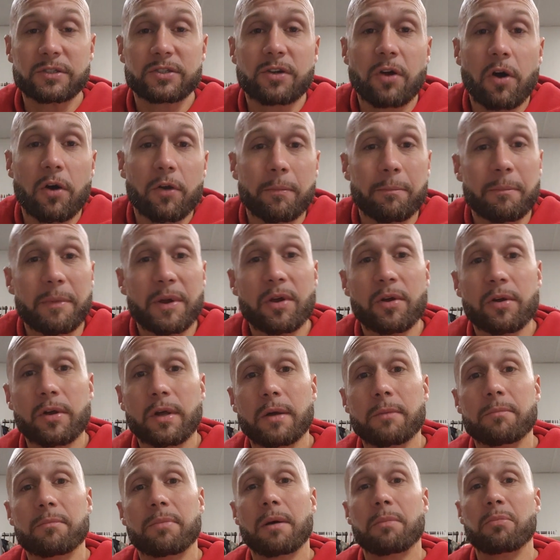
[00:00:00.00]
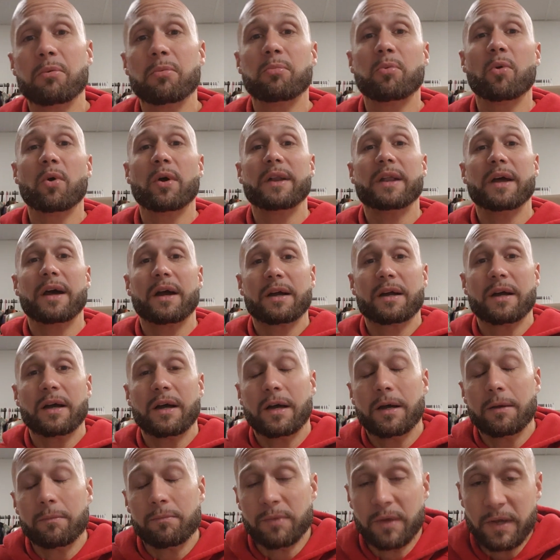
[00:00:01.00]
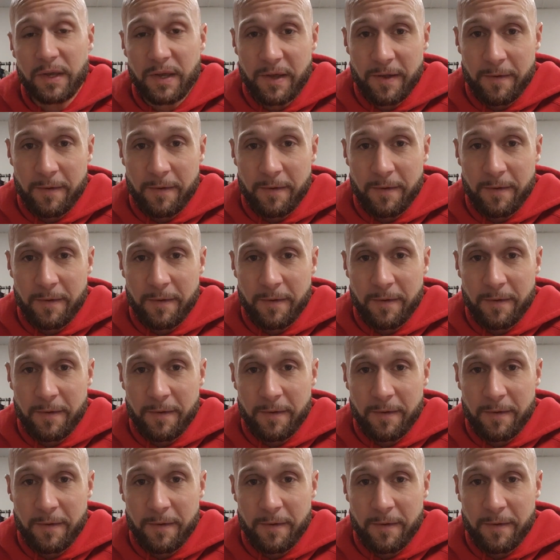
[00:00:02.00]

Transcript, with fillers: It's called AmericanBubbleBoy.com.